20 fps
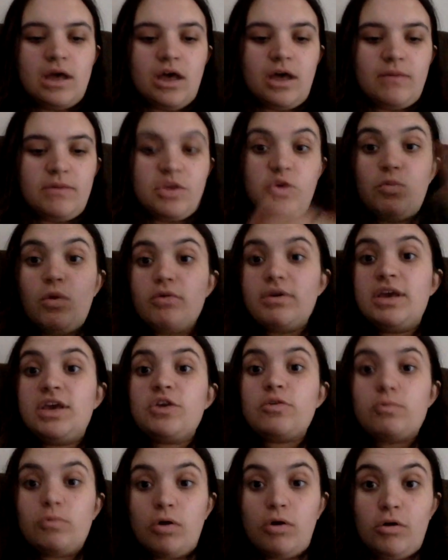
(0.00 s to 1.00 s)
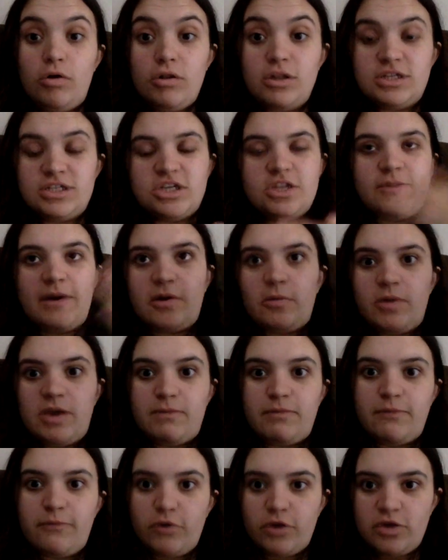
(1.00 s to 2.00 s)
You won't get your role until about a week
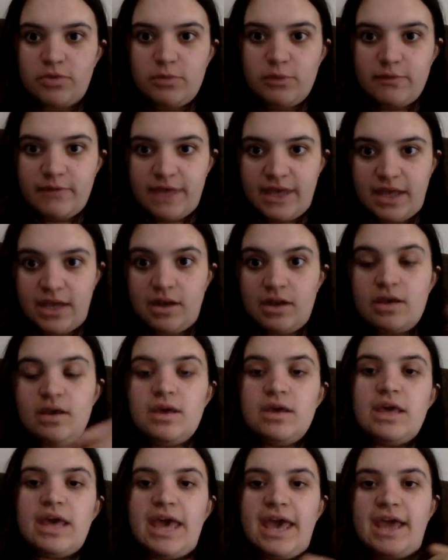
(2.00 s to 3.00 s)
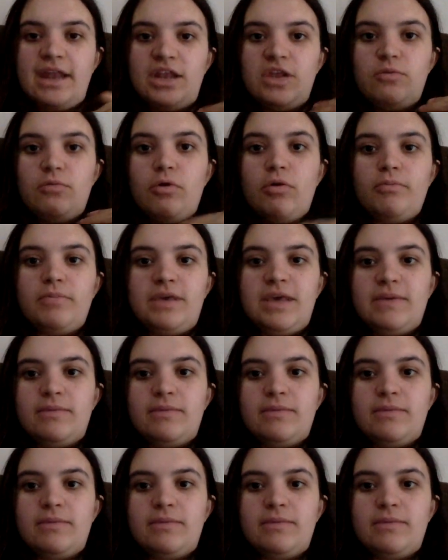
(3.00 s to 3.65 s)
before you move in, and you won't be